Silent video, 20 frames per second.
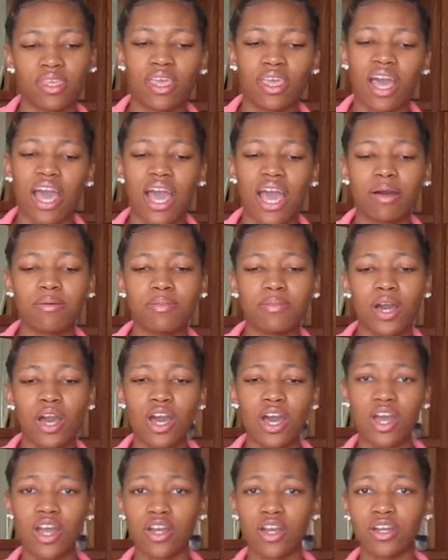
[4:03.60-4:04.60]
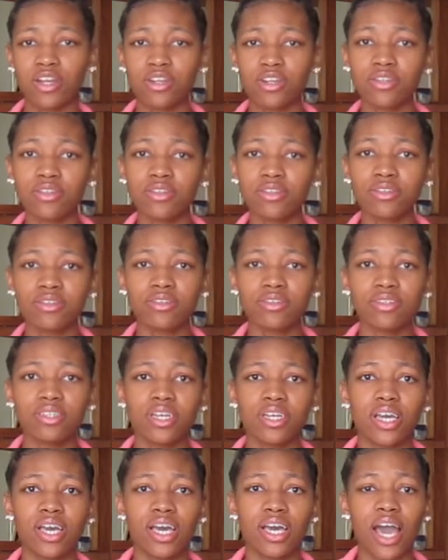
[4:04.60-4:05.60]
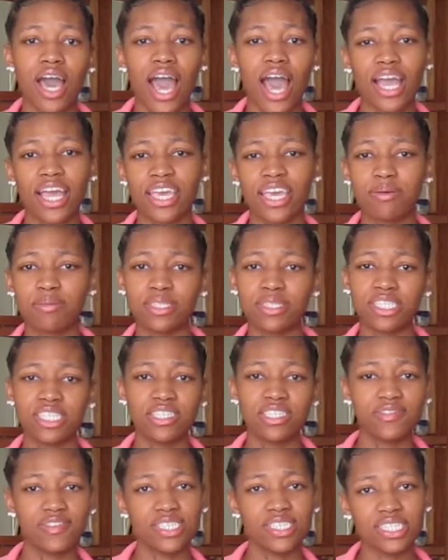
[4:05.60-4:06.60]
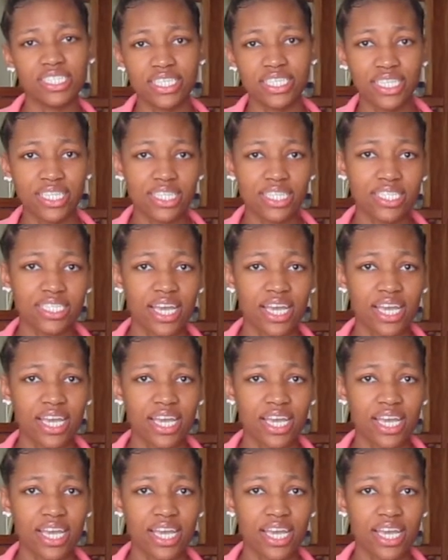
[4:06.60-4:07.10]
I'm hurt, I can't believe he did this,